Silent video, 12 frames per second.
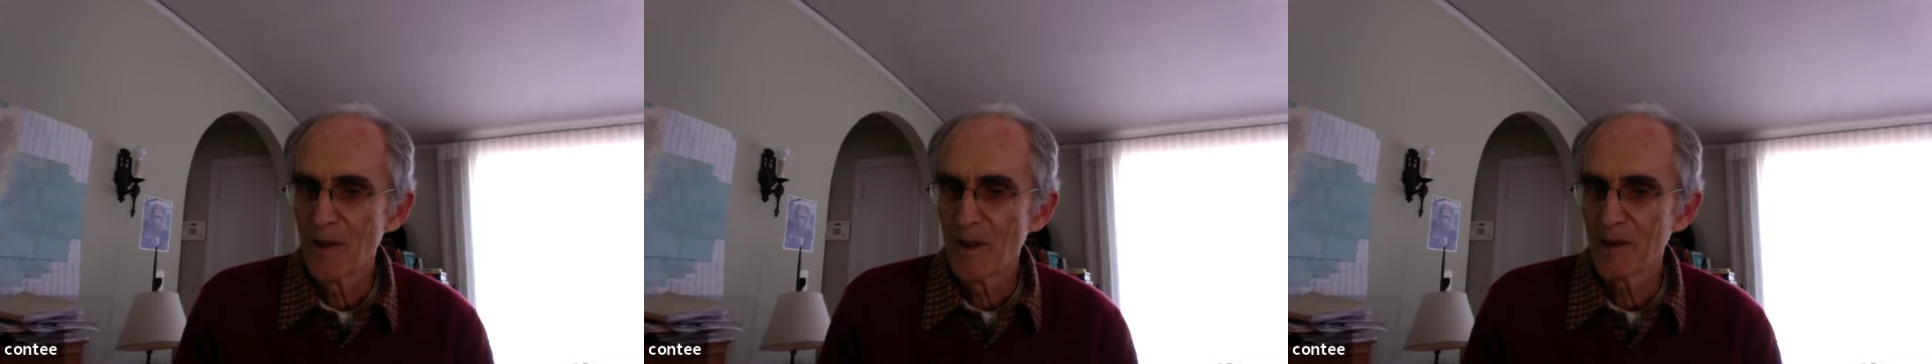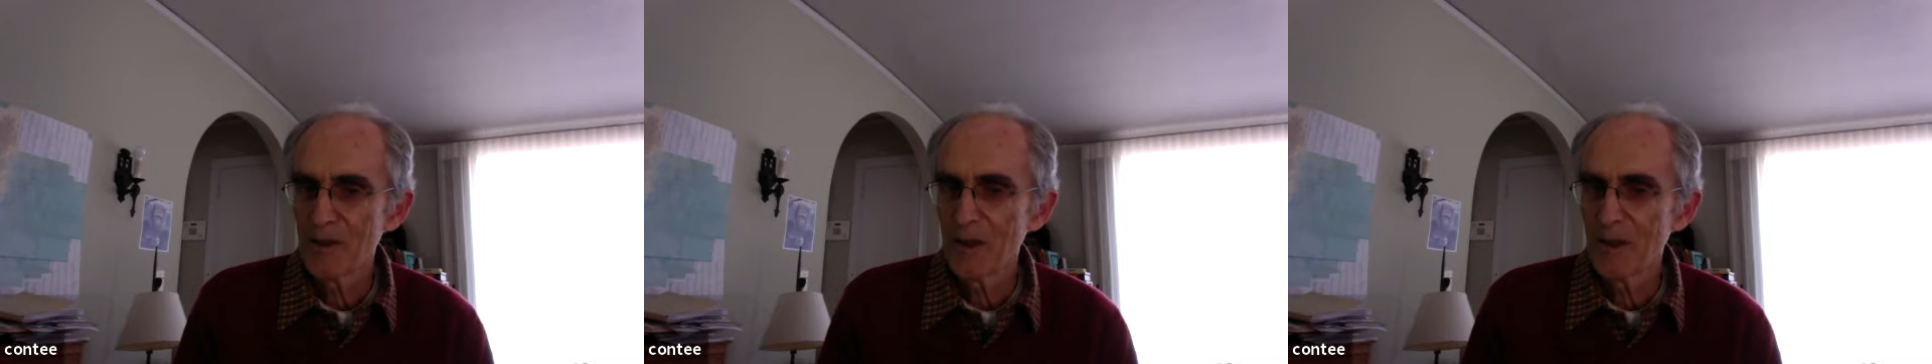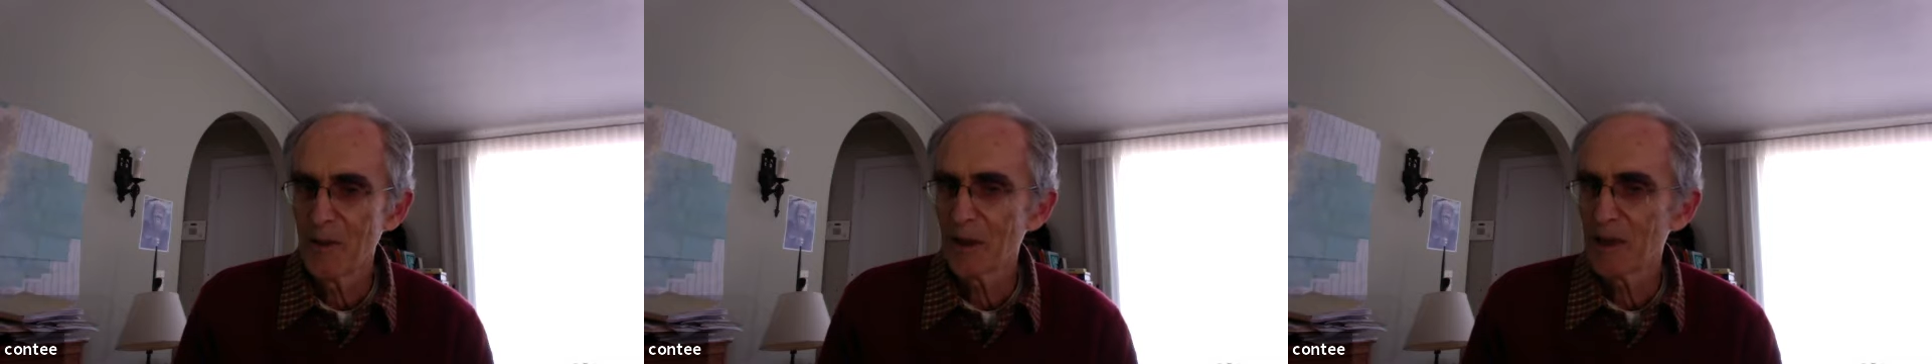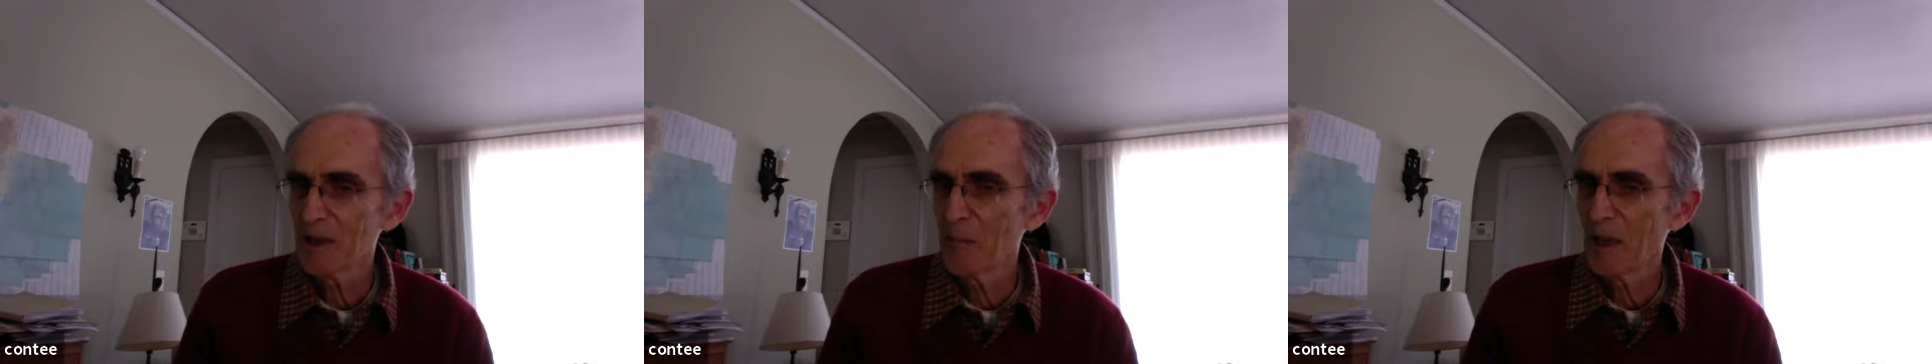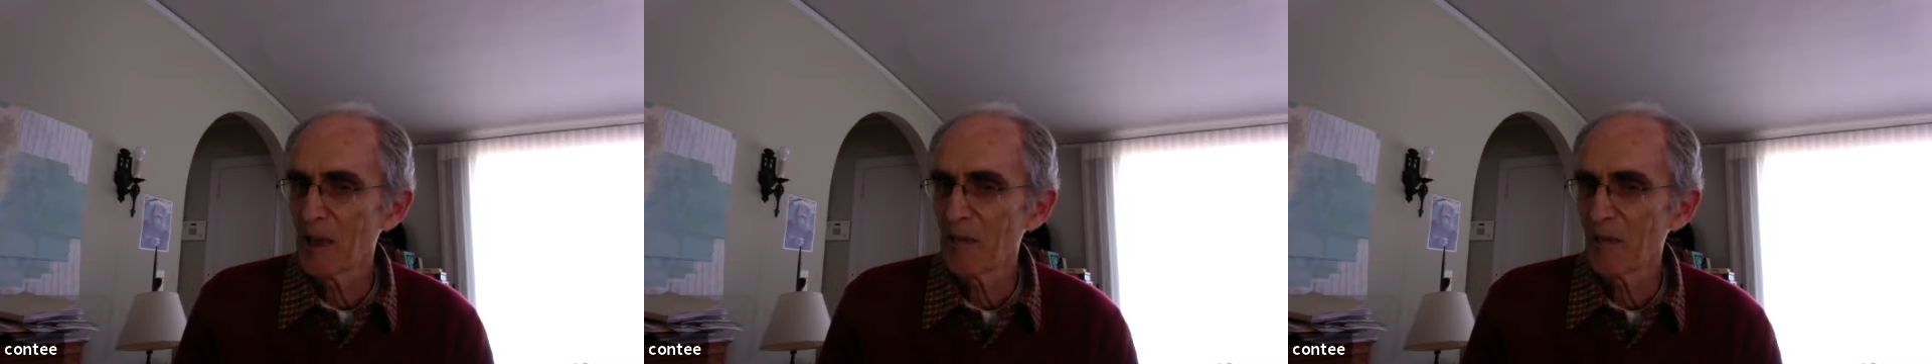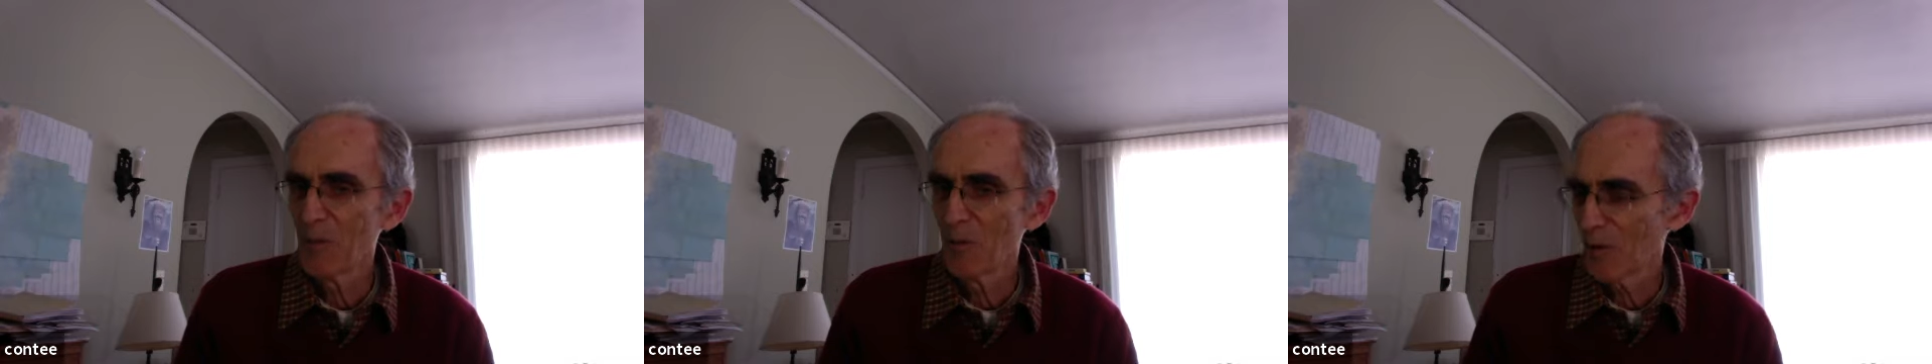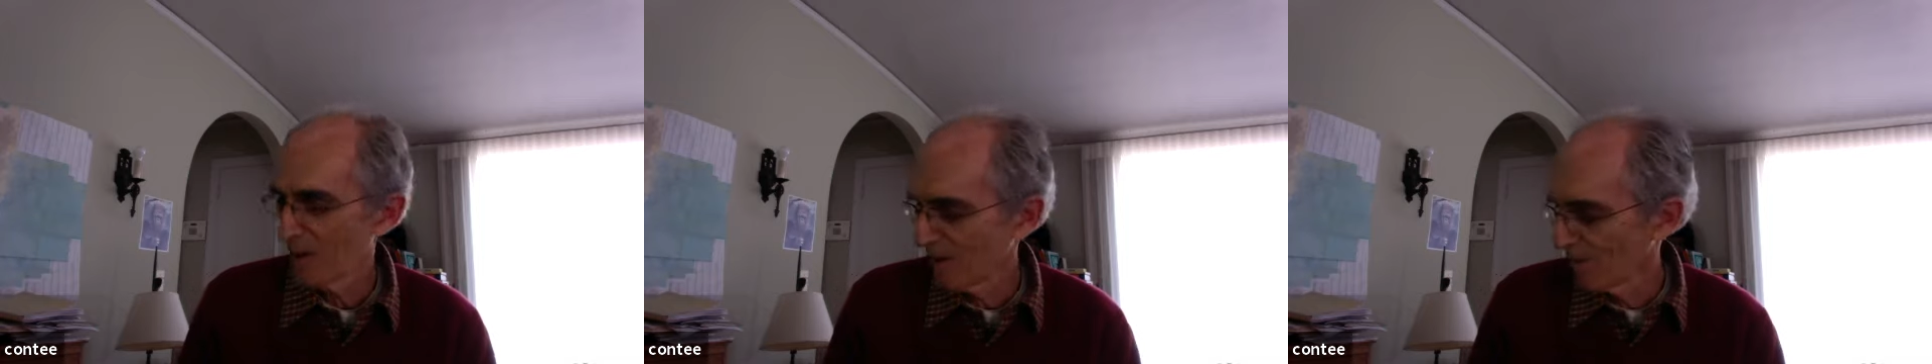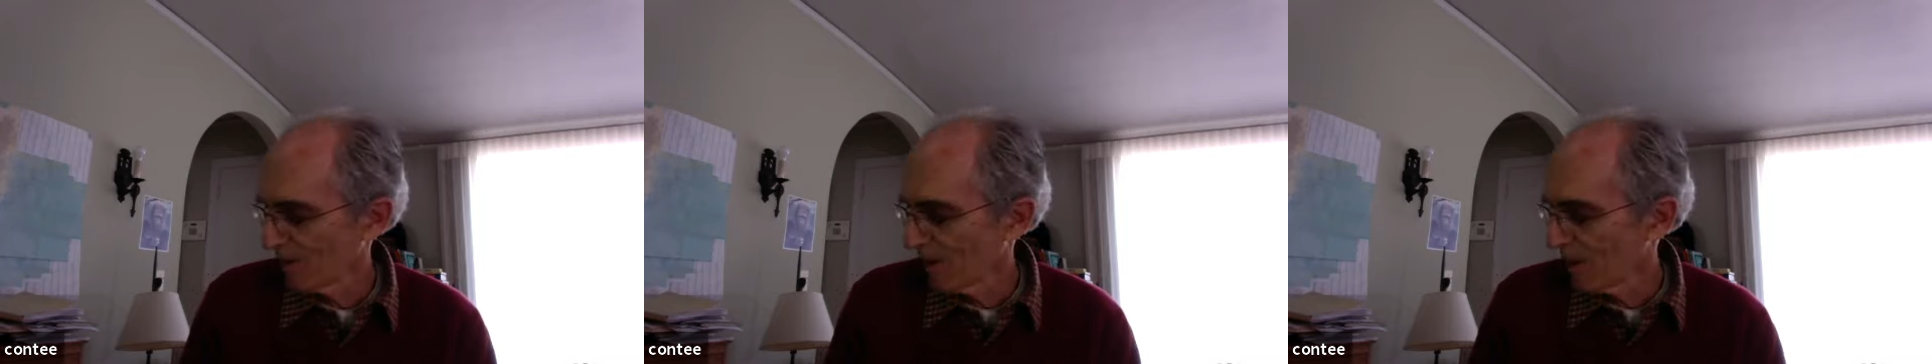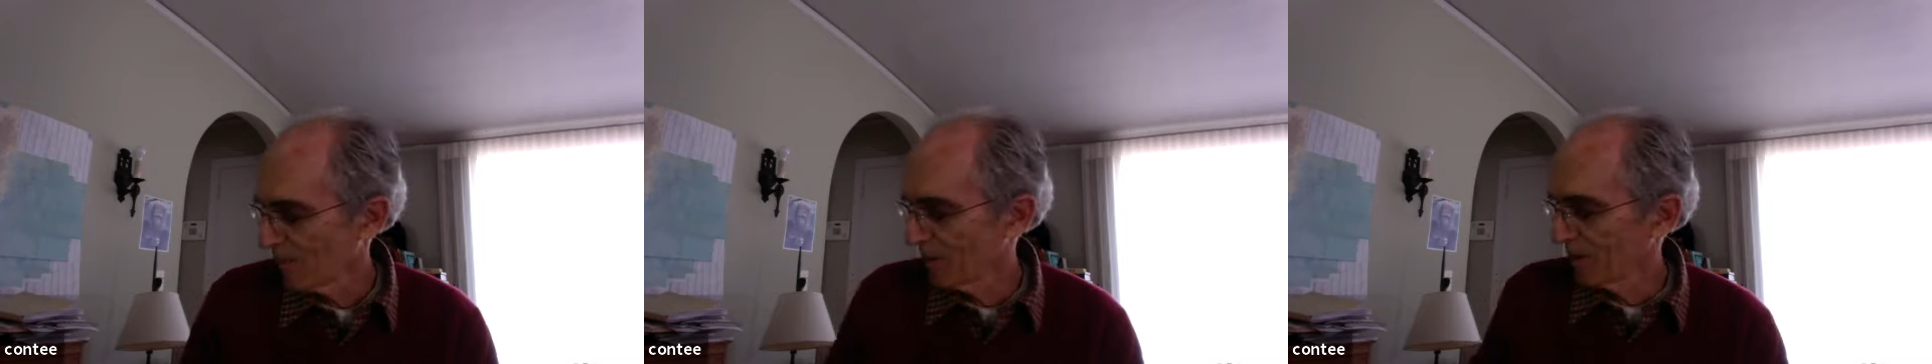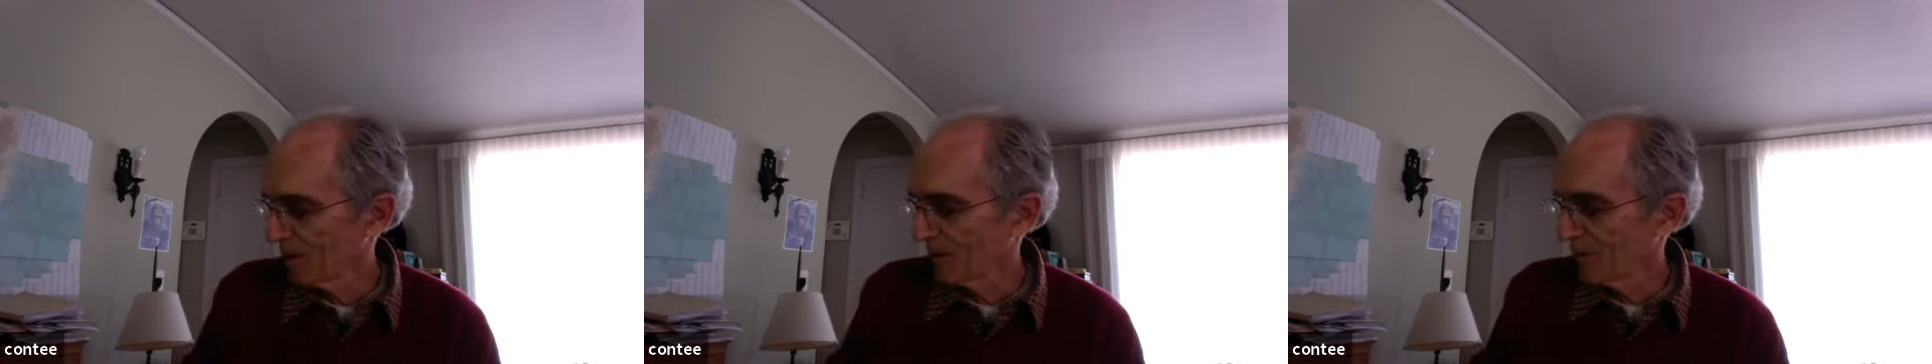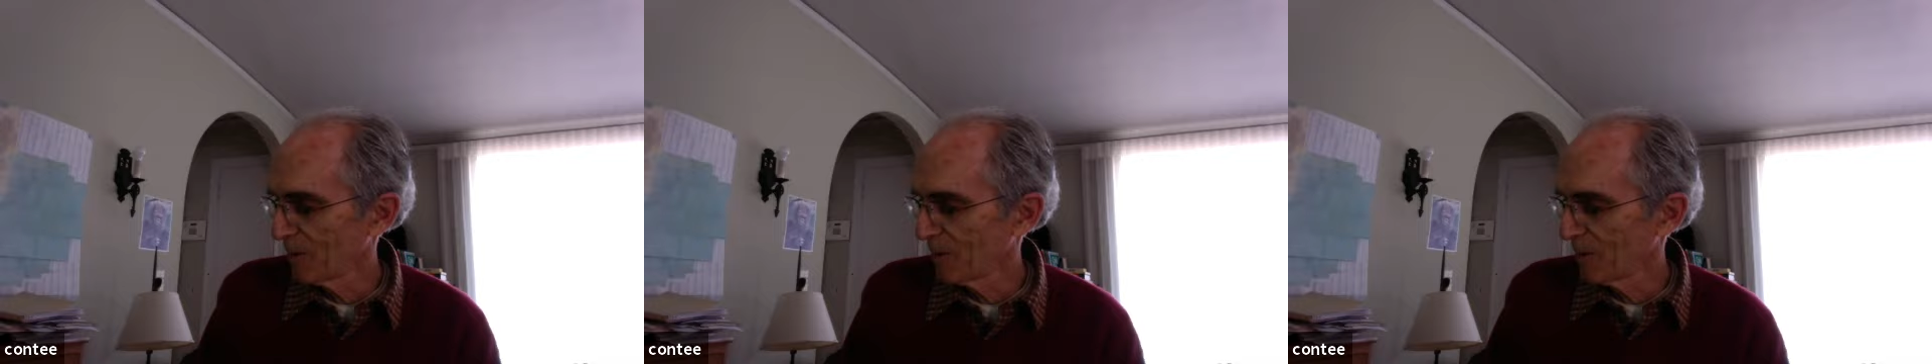let's see, you asked about our publishing.